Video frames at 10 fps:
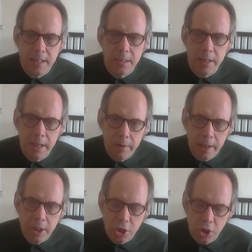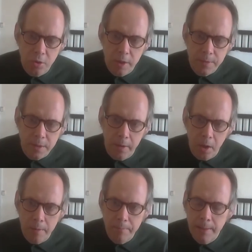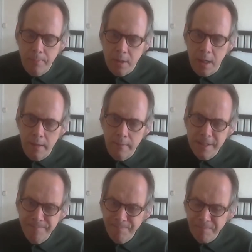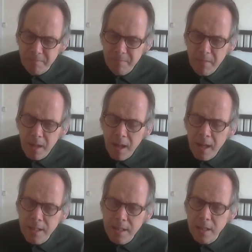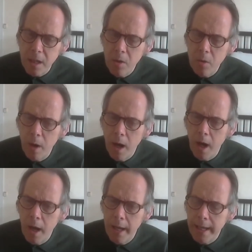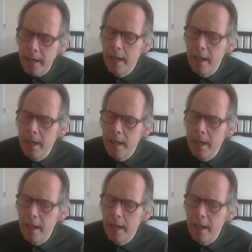to the real issue that was going on in people's lives. And so I